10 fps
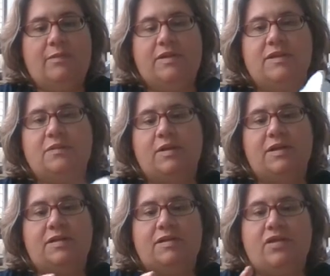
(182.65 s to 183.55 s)
This
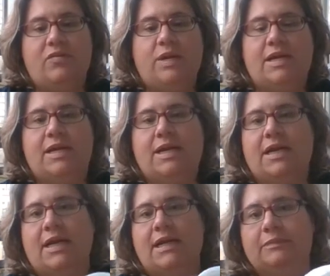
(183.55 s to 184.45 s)
was
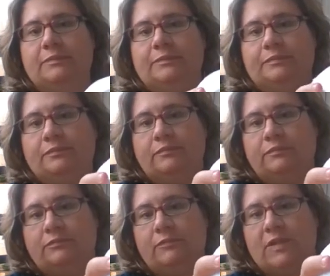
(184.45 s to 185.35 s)
$3.99,
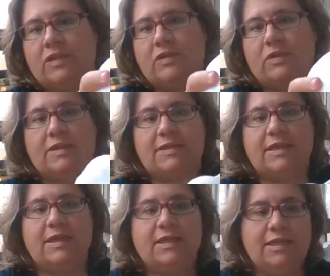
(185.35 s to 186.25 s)
as you can
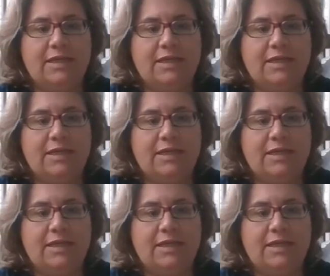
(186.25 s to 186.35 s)
see.